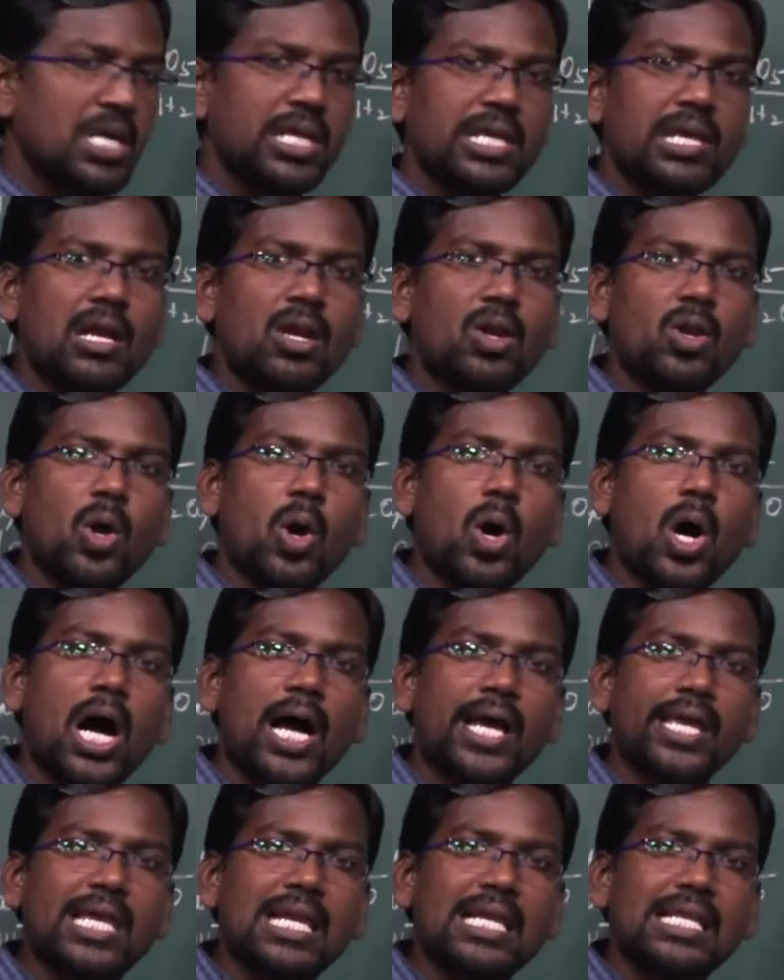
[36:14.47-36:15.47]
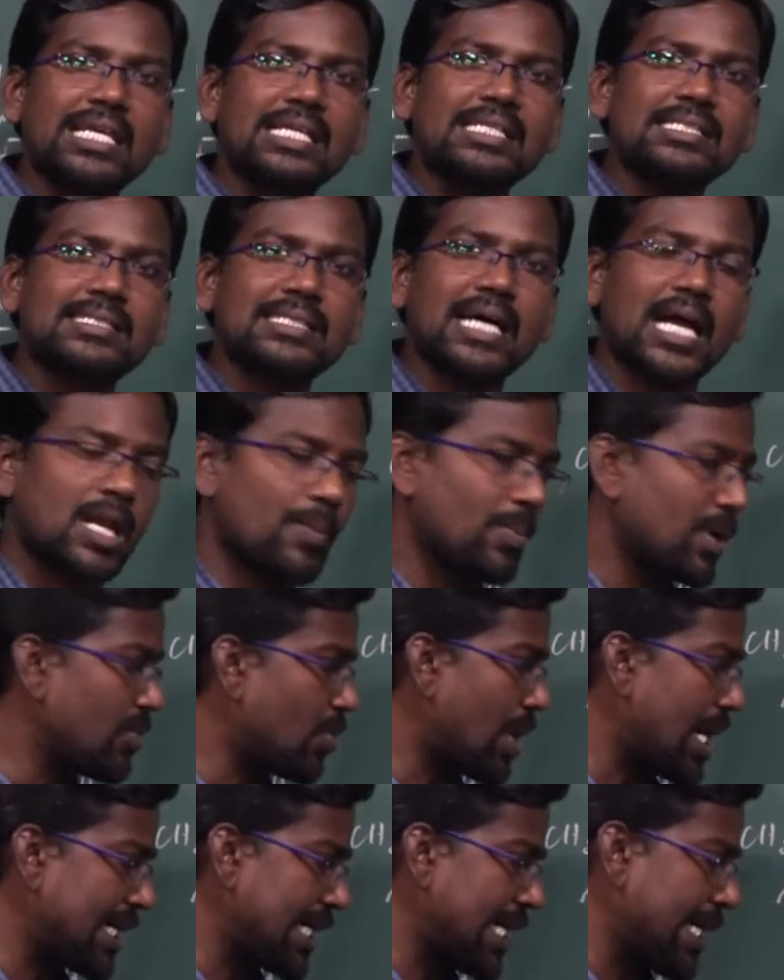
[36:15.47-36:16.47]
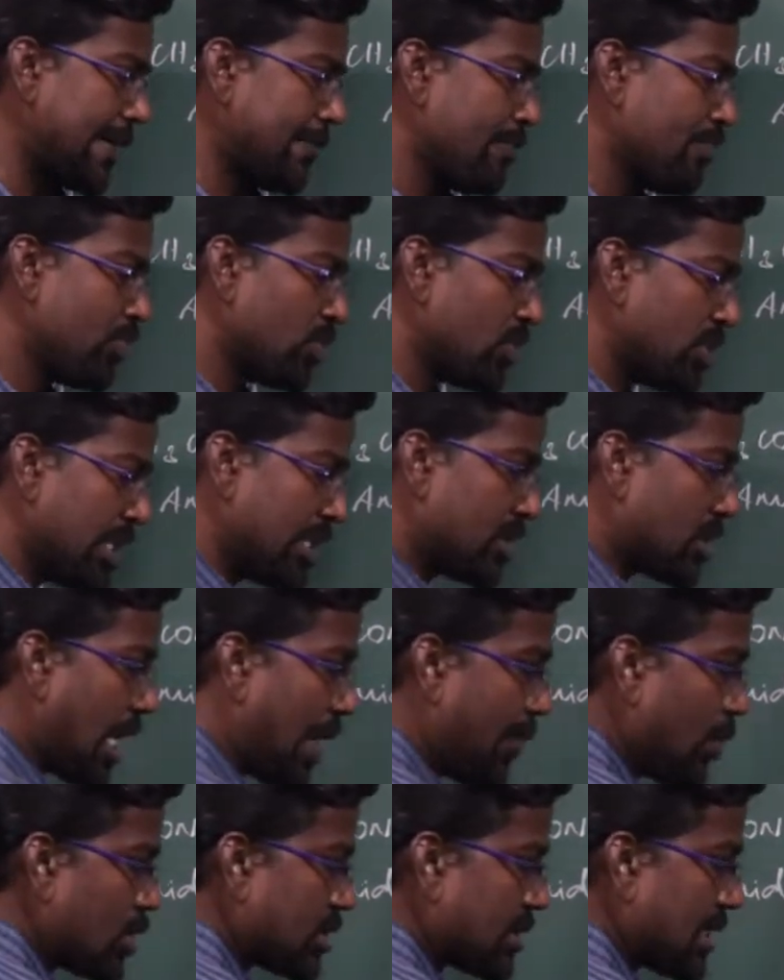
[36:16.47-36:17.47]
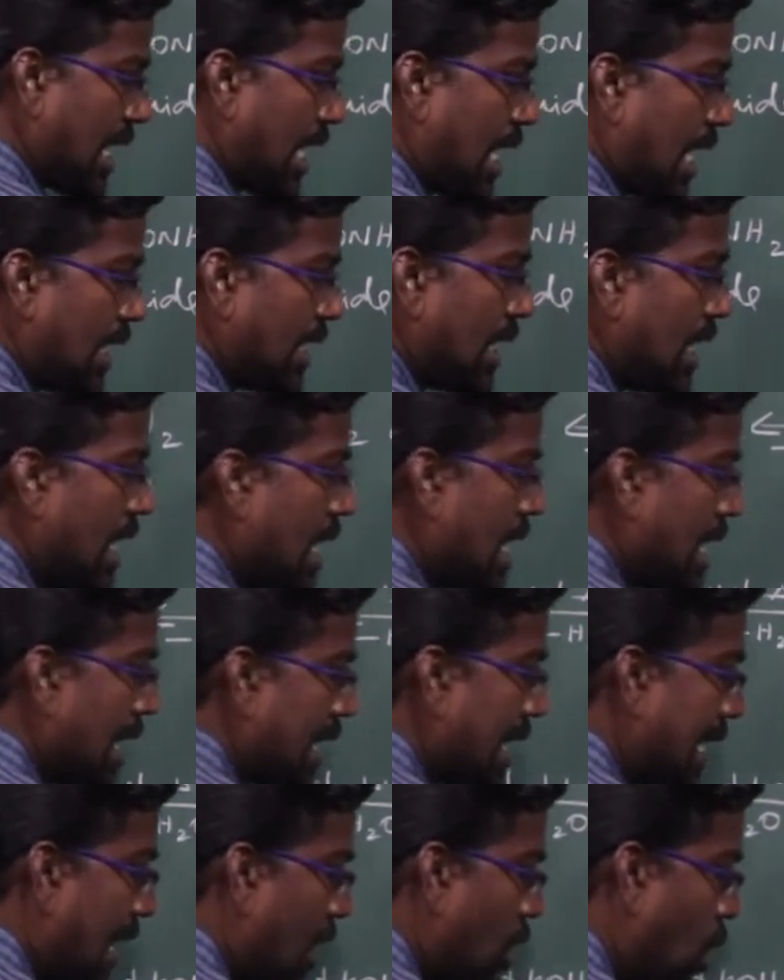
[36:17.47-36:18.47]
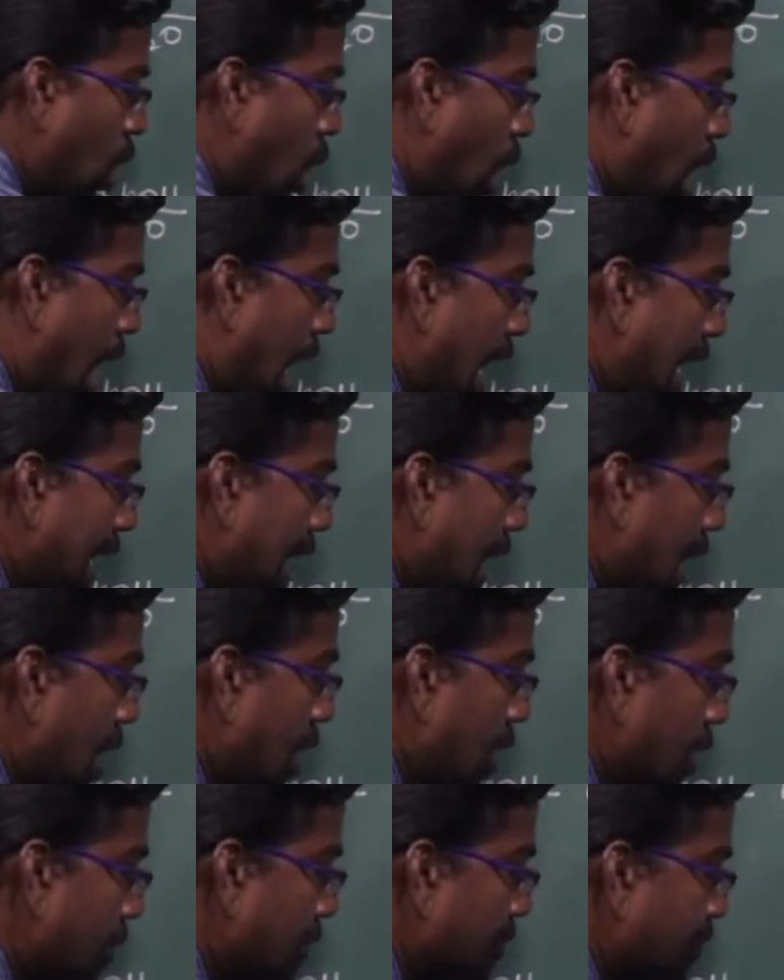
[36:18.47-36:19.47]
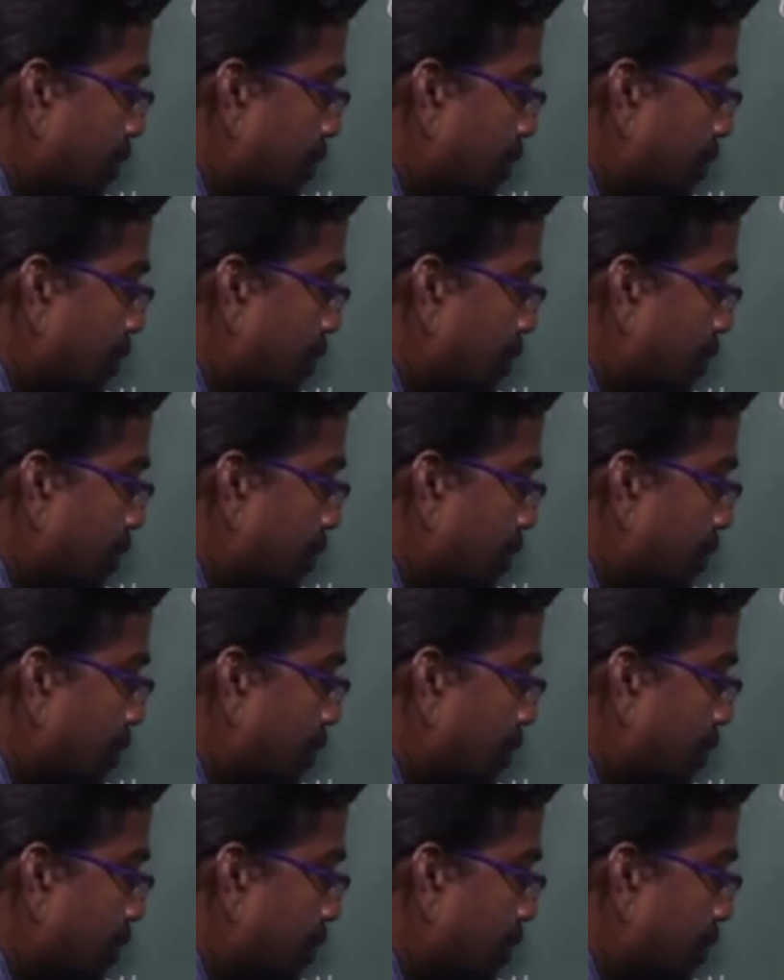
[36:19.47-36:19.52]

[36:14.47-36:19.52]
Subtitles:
Yellow oil insoluble in water. That compounds are yellow oil,